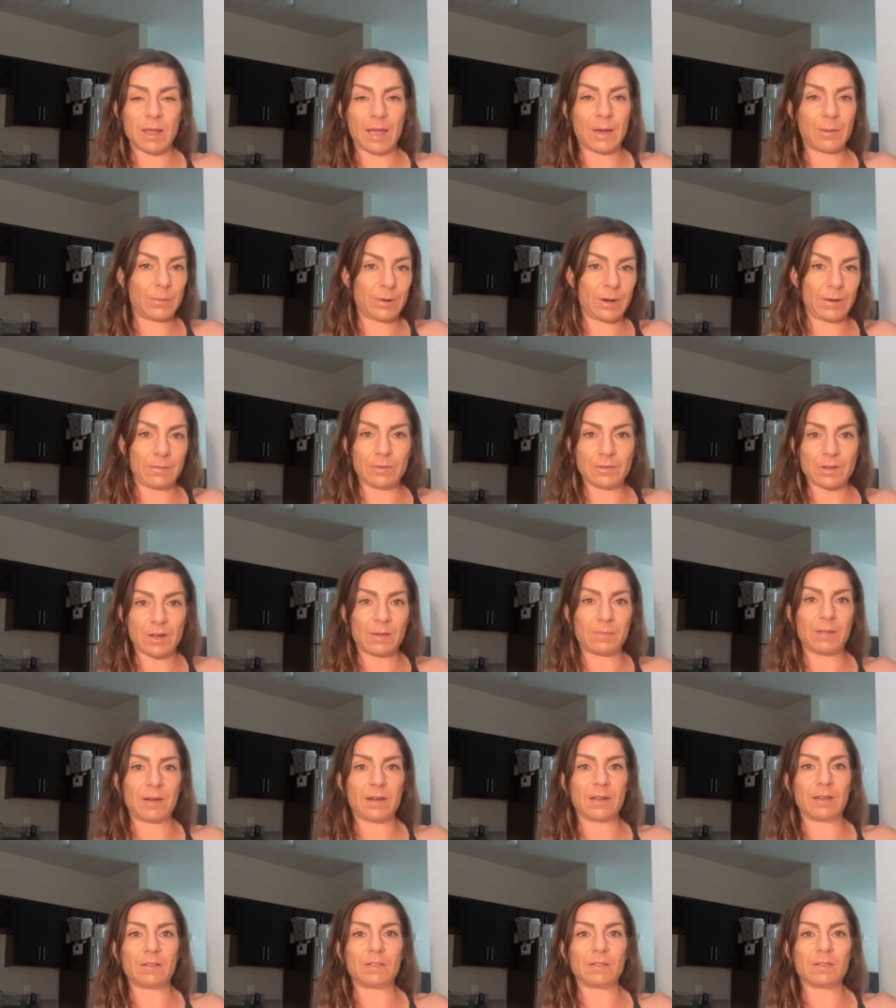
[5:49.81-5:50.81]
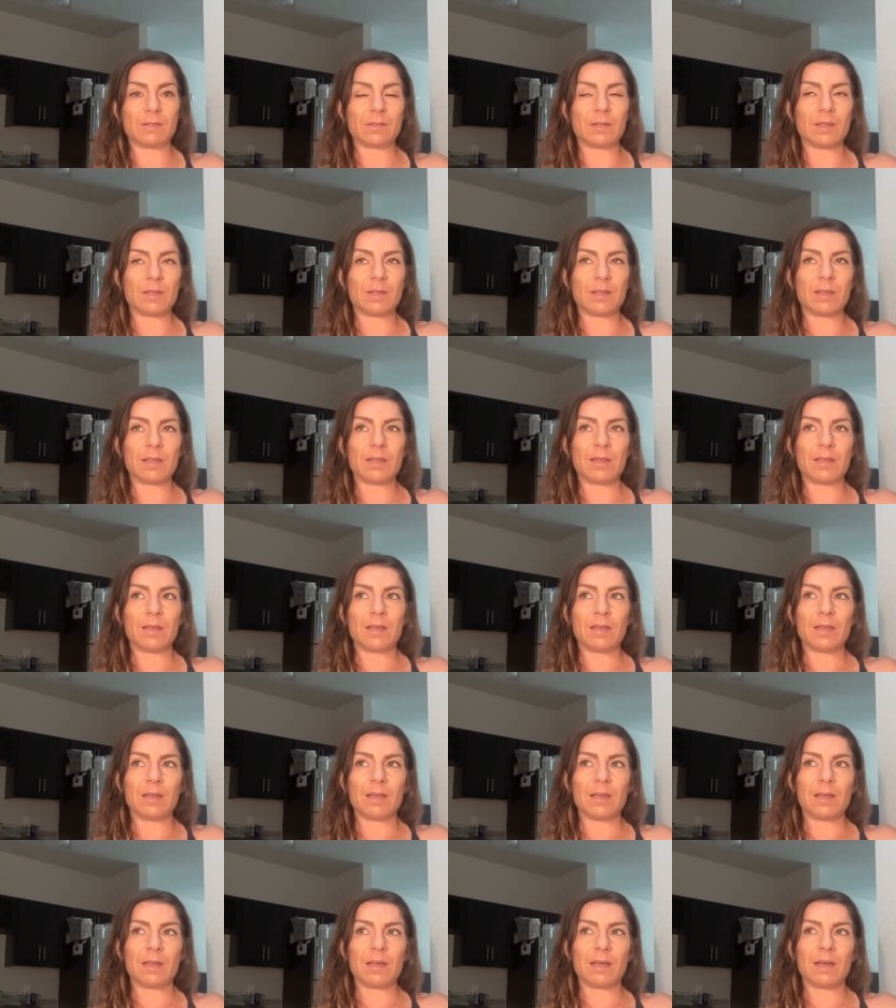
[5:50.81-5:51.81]
at whatever time that is,
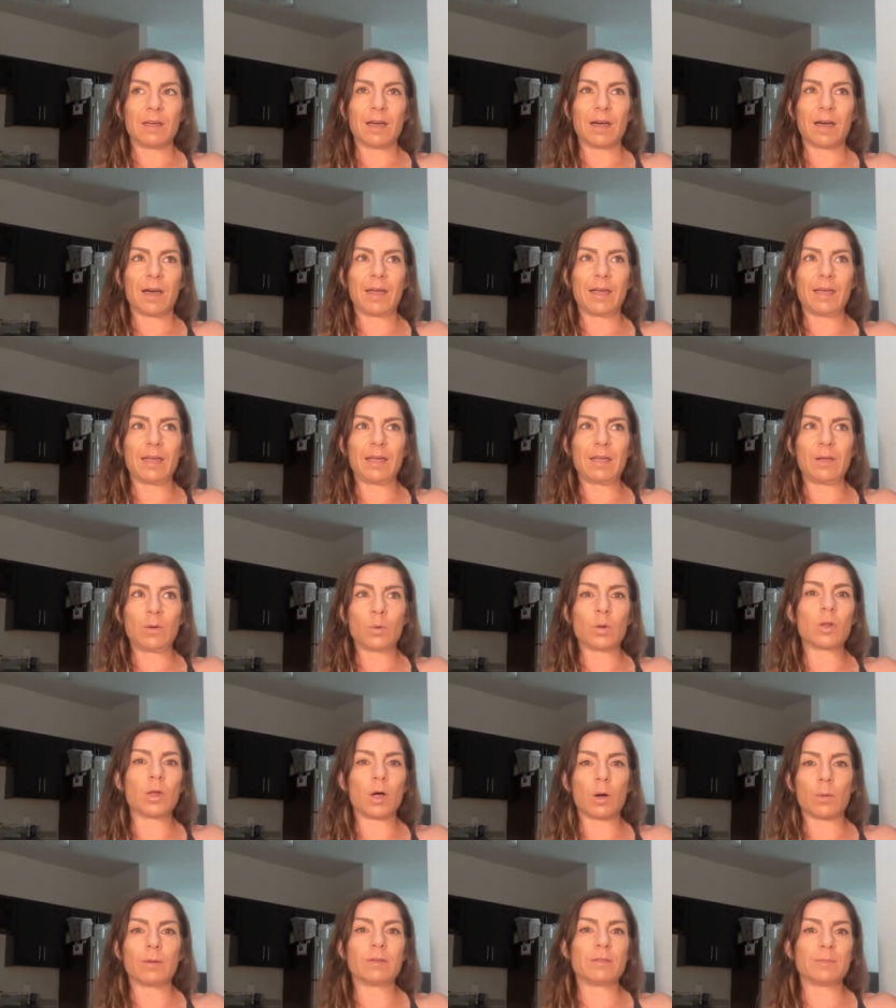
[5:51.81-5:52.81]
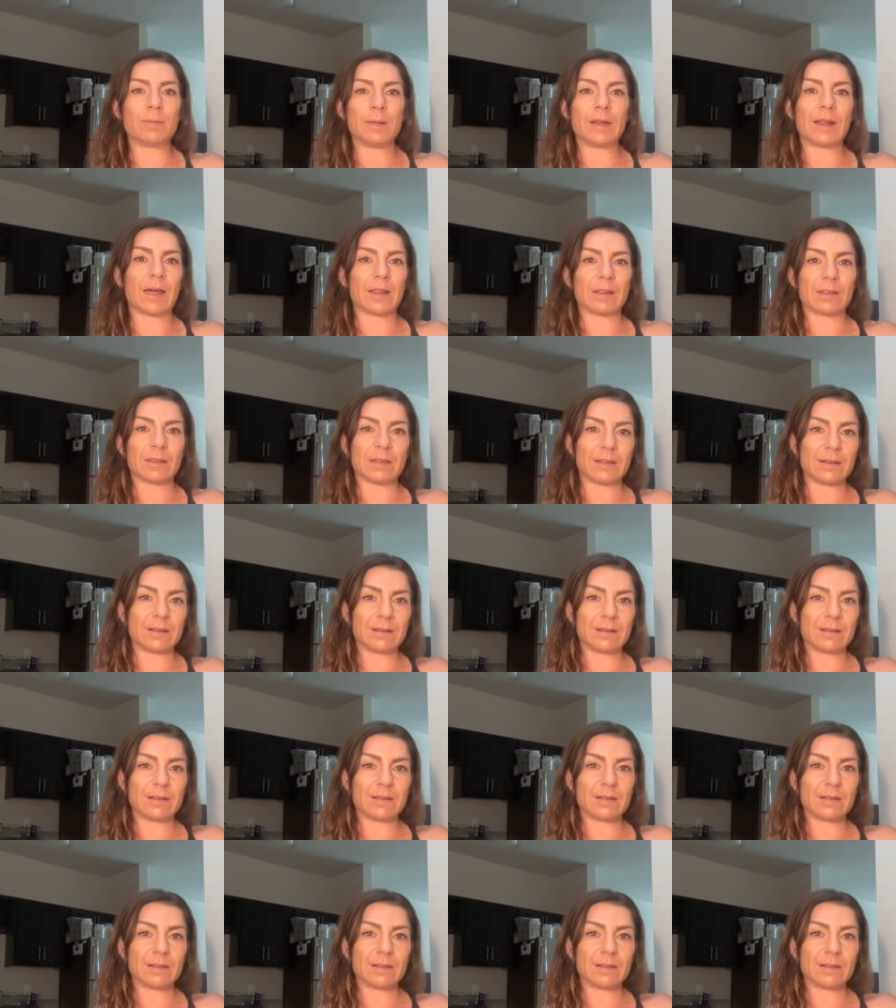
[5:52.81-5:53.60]
I will always be an athlete.